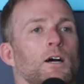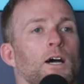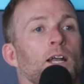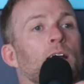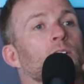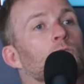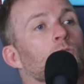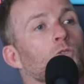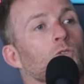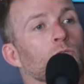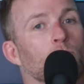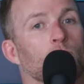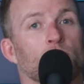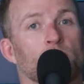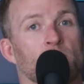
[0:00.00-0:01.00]
And I scrolled
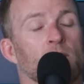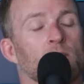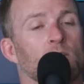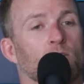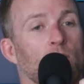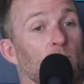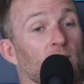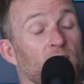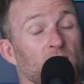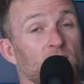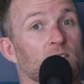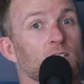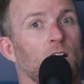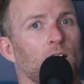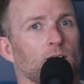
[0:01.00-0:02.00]
through his Instagram like a
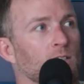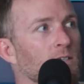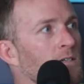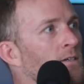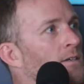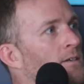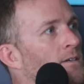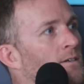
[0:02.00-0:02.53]
stalker.